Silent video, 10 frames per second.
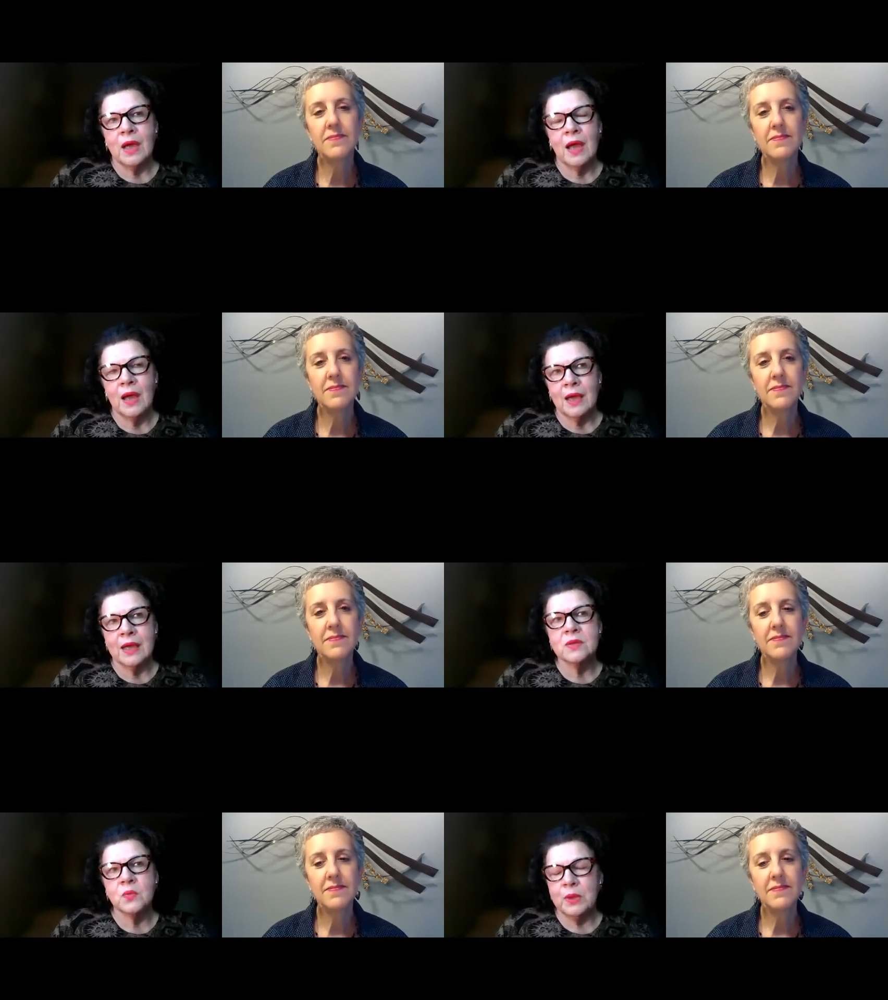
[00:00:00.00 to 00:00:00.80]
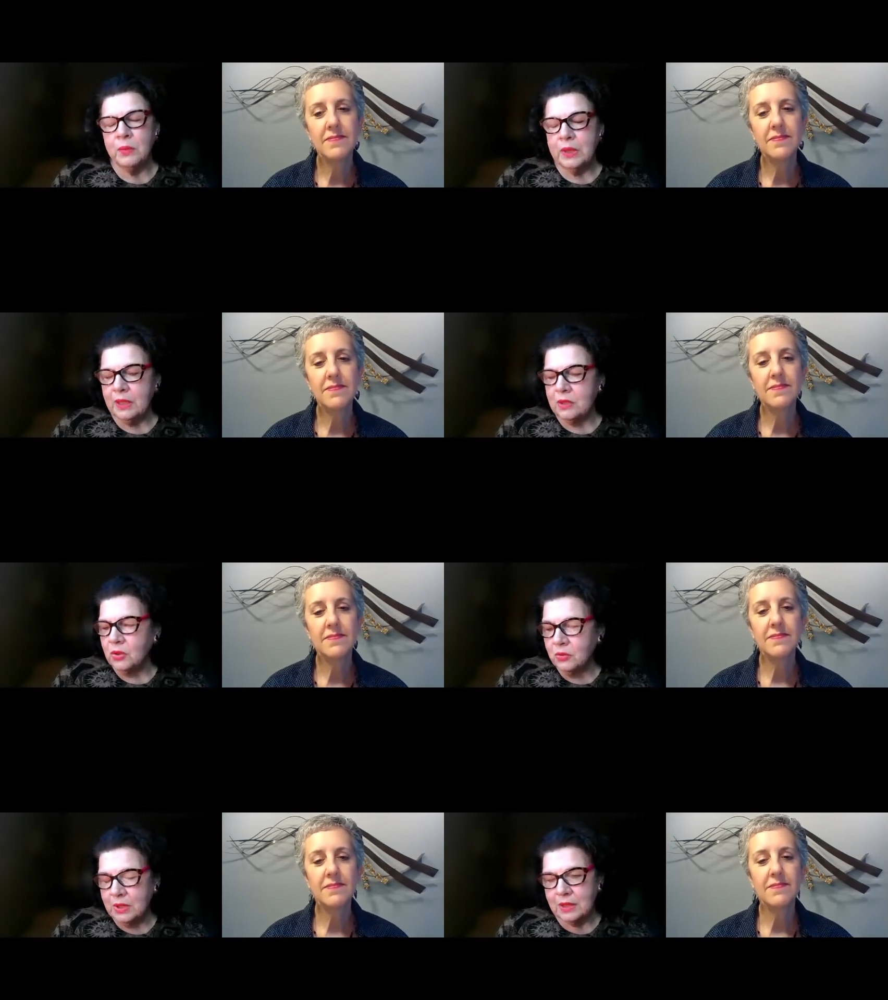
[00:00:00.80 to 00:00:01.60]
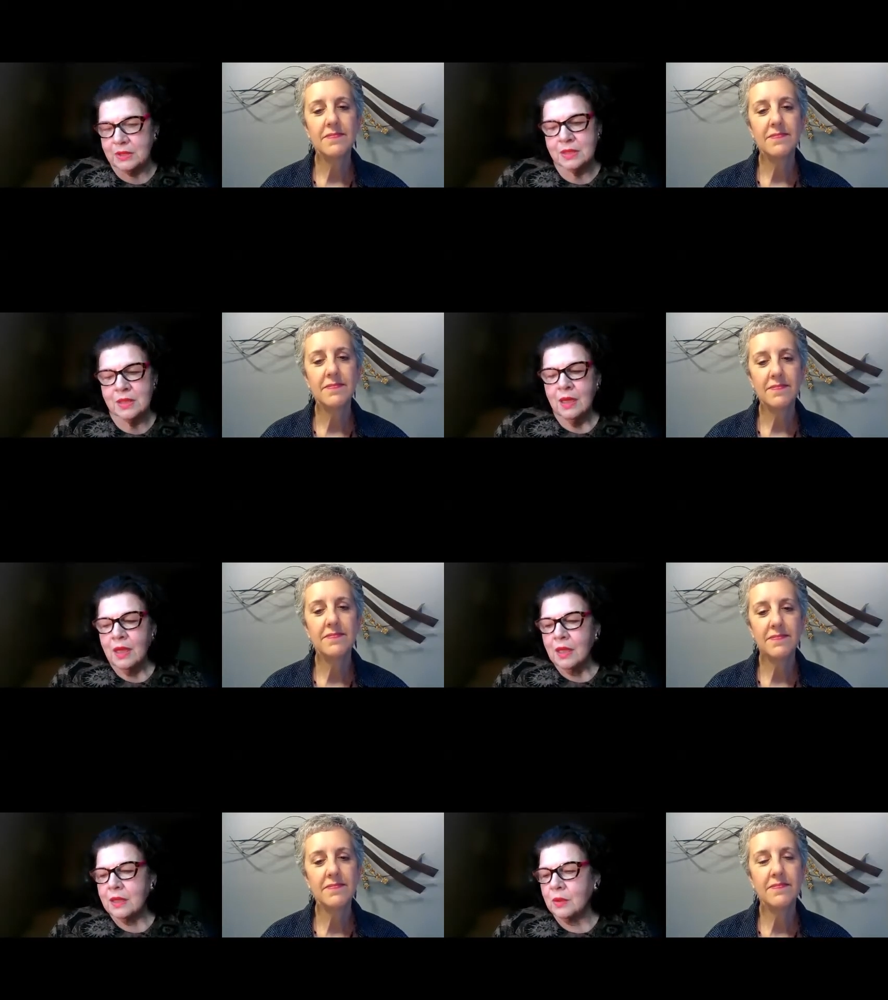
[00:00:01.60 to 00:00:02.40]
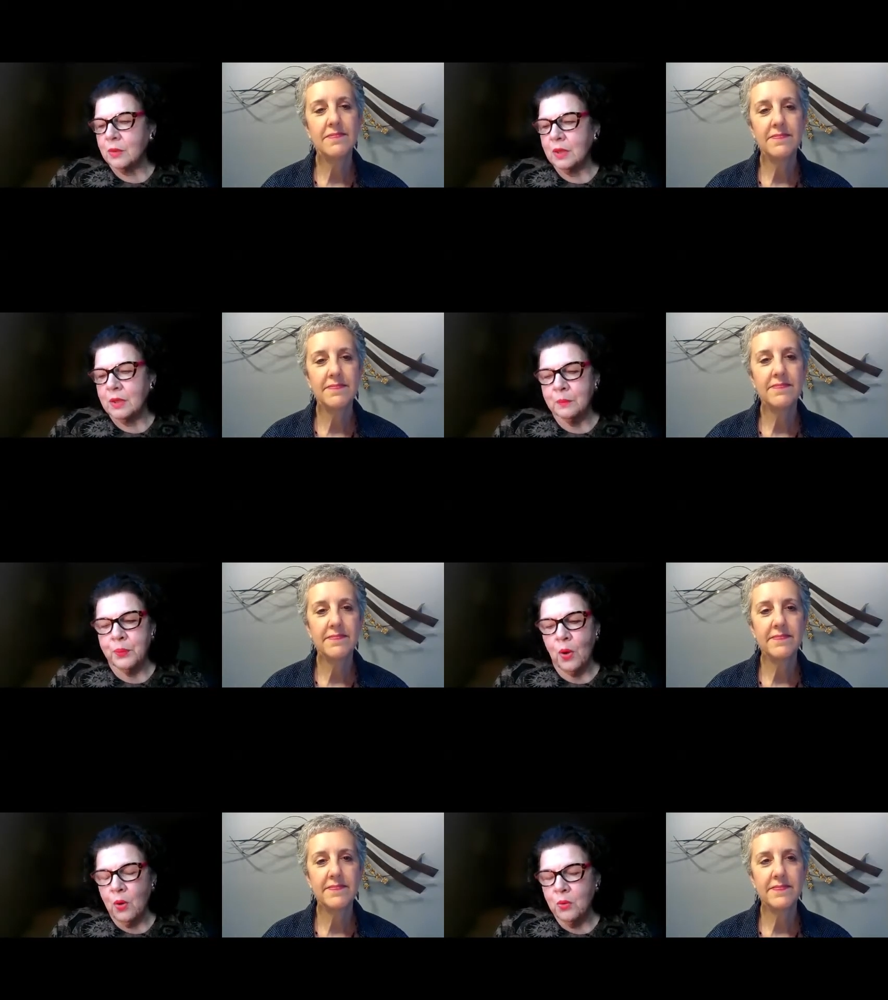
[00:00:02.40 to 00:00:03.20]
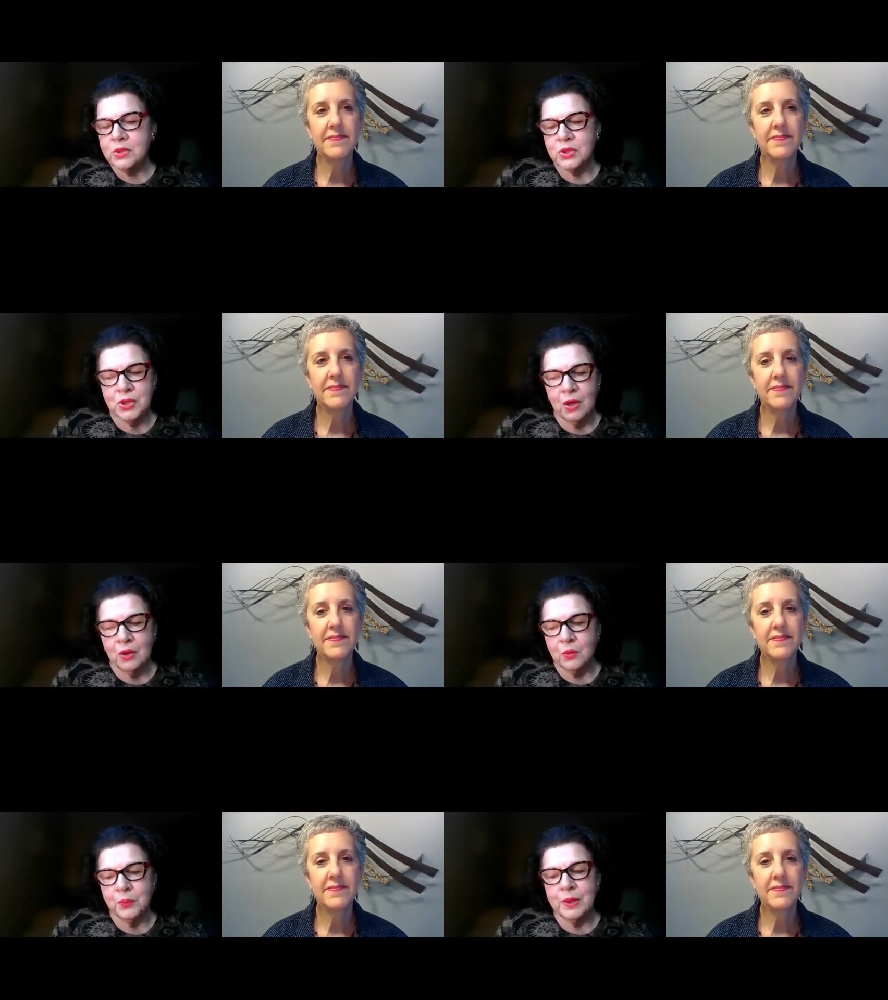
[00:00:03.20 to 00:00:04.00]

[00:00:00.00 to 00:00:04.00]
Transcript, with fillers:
Speaker 1: the highest, we being unions. The, the polls show